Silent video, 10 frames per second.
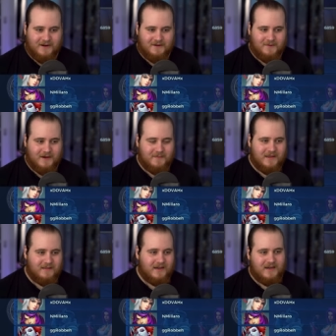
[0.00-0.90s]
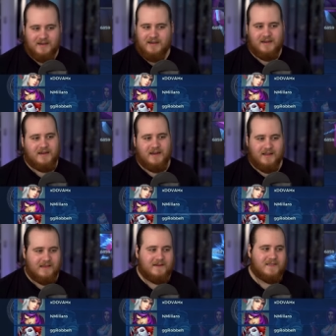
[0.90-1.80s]
around quite a bit there.
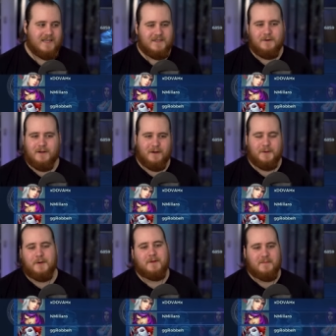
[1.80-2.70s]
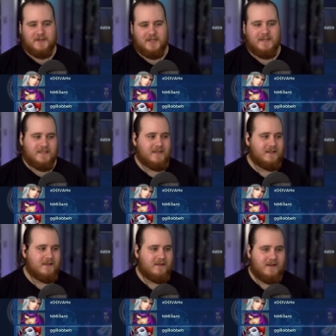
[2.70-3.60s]
Uh, there the stats, I'm not going to go through them, but shouts to
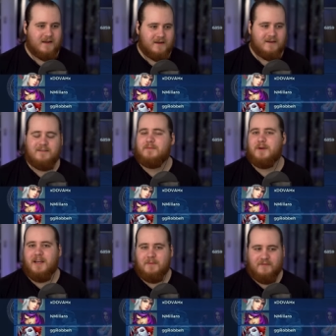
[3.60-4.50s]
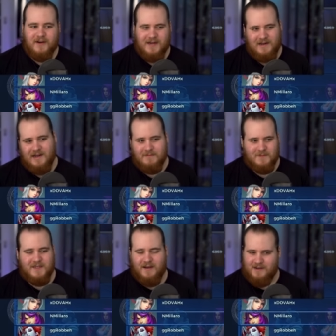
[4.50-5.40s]
Lilith there for putting up a fight, and
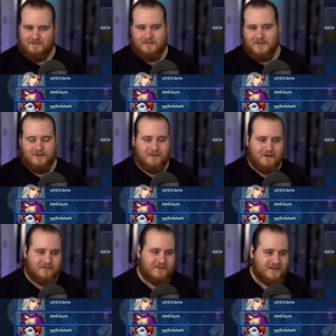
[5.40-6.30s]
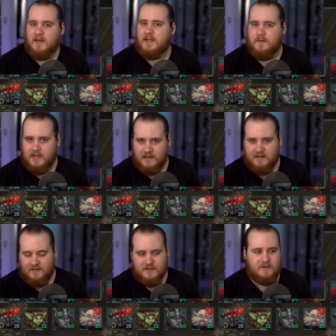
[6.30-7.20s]
Sky, sort of. But anyway, yeah,
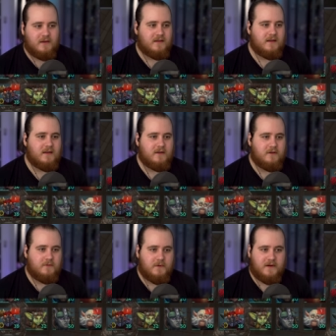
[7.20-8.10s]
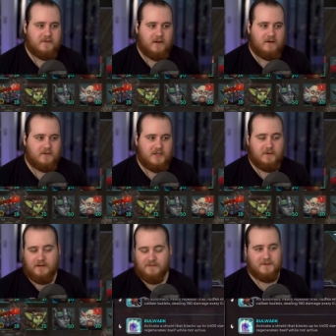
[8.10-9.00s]
that was a look at the new buffed Khan
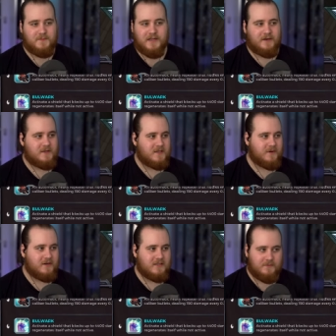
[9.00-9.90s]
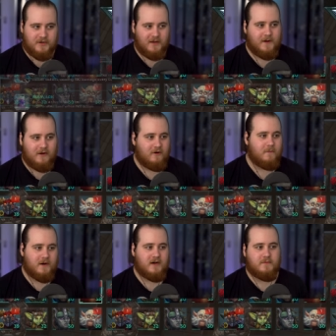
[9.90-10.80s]
shield. It feels pretty good, to be honest. I put it about
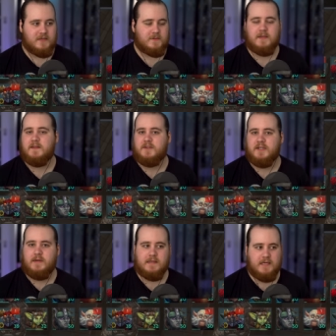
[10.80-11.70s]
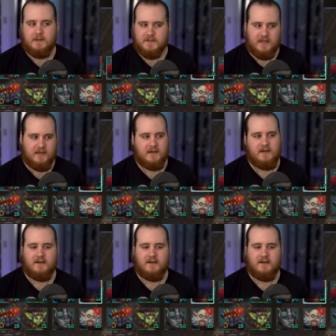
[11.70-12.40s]
on par with some of the other shielding setups, like